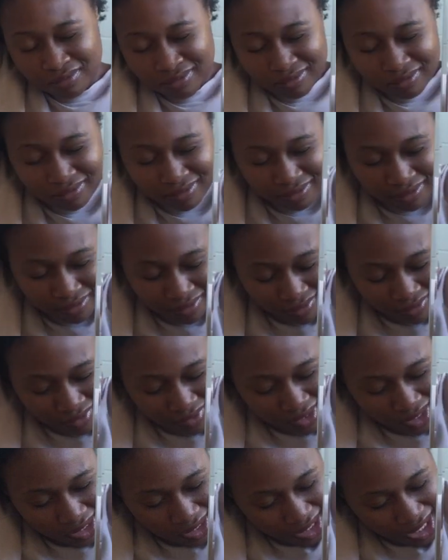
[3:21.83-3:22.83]
guys, you can
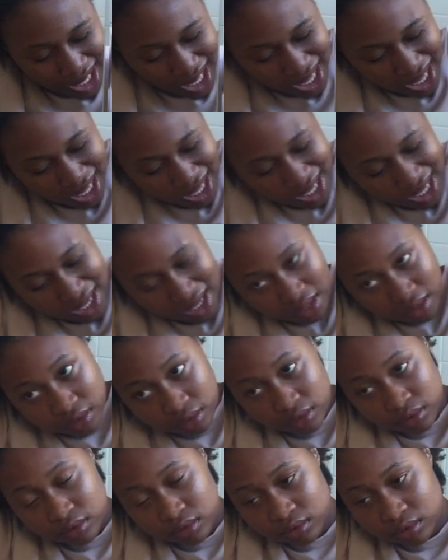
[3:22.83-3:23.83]
use any
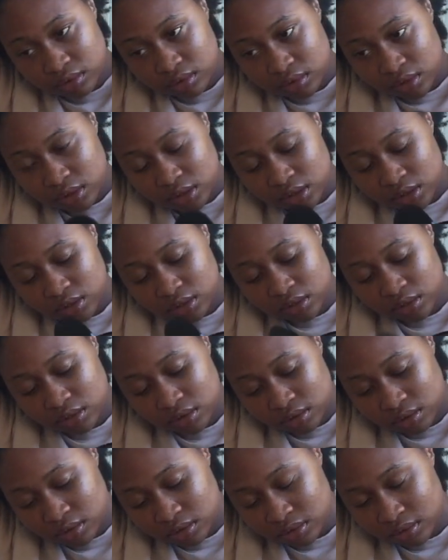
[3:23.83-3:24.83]
styling gel. It doesn't have
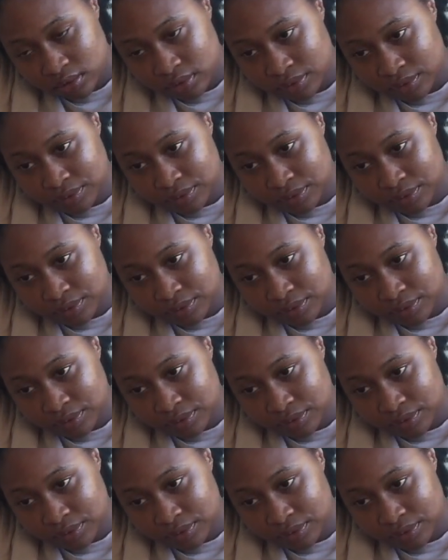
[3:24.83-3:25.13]
to be